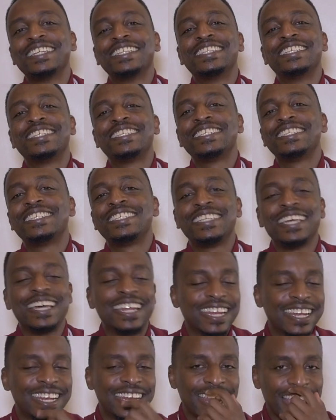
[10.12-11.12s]
This is yet
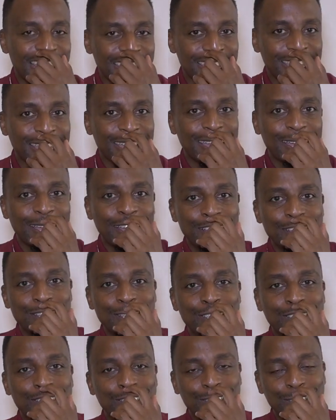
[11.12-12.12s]
another
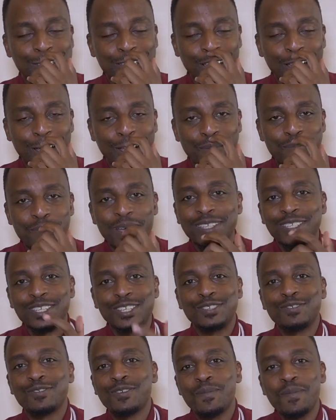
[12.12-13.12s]
uh,
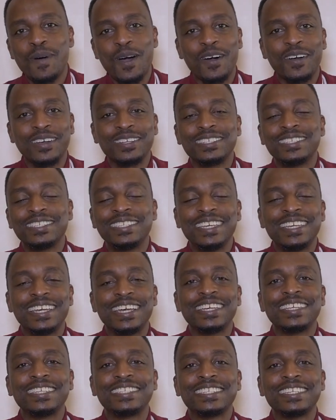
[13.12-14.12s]
message from our
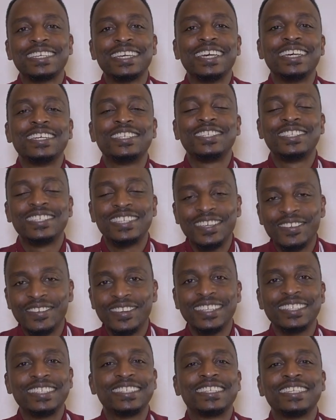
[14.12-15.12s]
Seekers
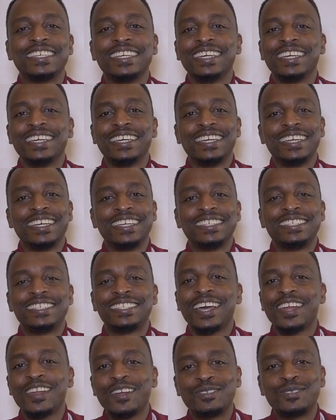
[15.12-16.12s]
series.
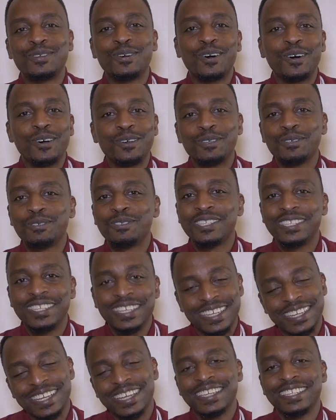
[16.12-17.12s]
Shout out to all you
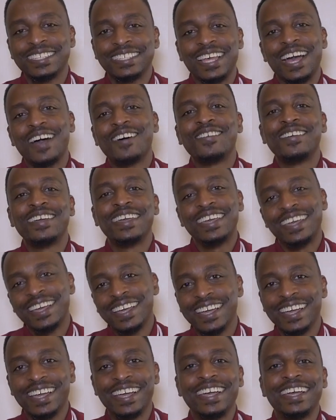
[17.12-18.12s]
Seekers out
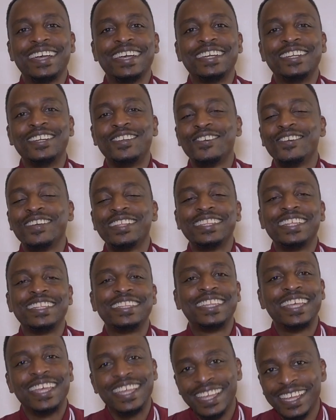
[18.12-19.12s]
here doing the
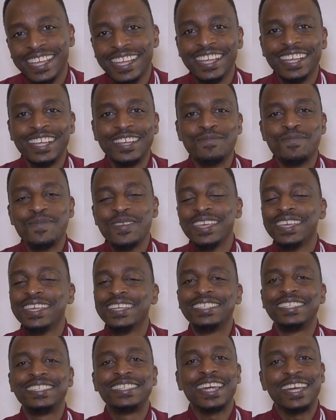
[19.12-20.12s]
thing, being
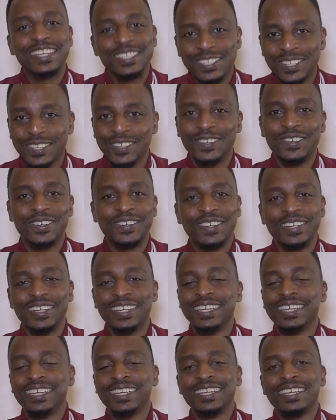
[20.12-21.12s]
intentional.
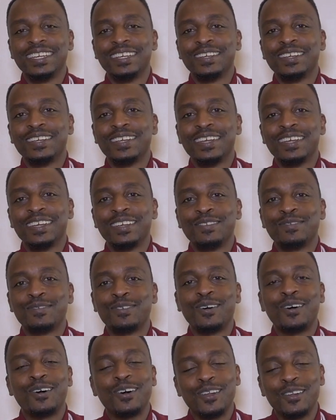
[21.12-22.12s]

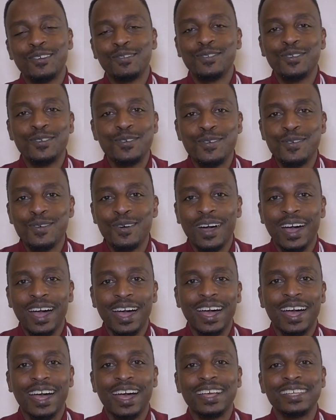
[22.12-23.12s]
For all of you who
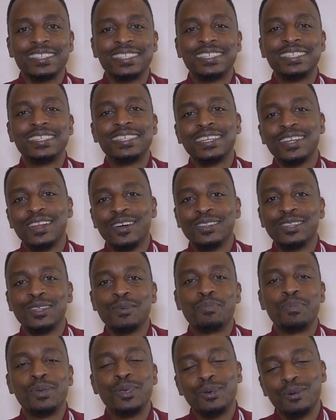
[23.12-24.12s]
are still on the
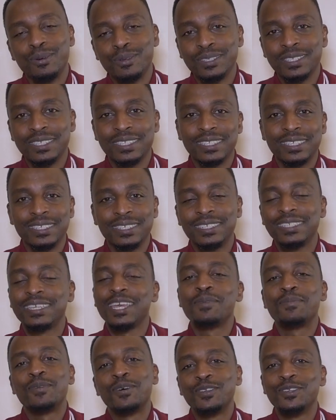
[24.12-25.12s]
pews,
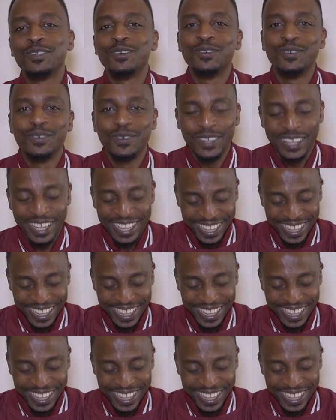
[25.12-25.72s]
shame on you.